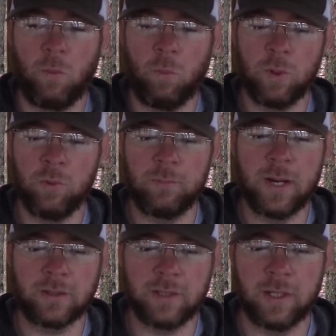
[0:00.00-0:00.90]
we went
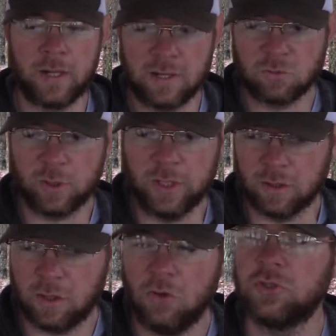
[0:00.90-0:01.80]
back there, and as we're
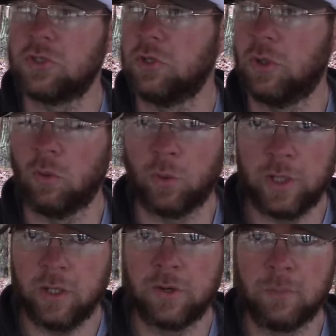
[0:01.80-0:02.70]
getting closer to it, we're
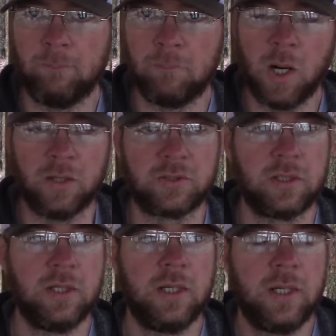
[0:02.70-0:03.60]
hearing them bust.